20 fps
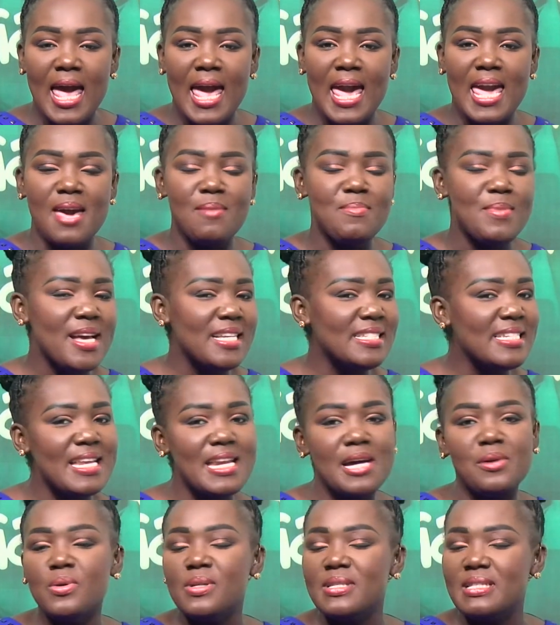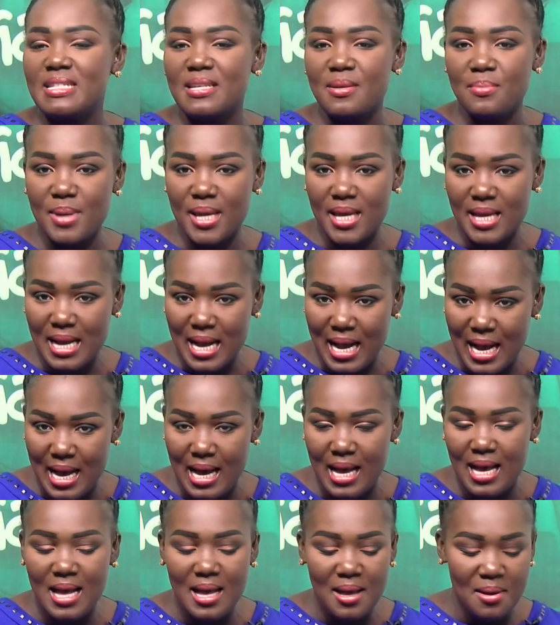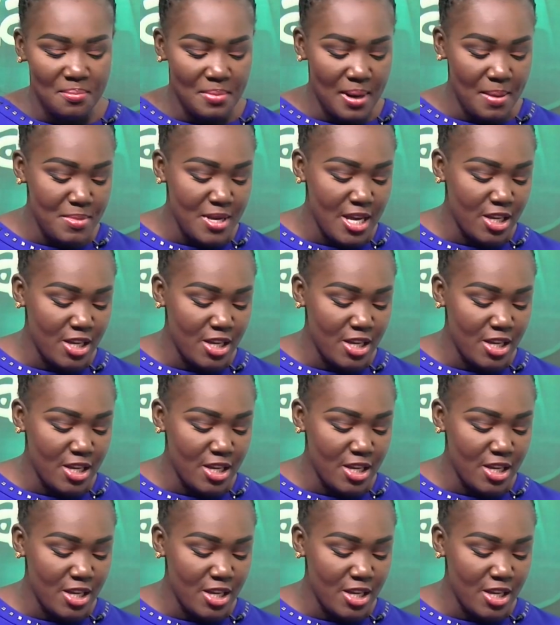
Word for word: Emmy, I said, I want to make a but me,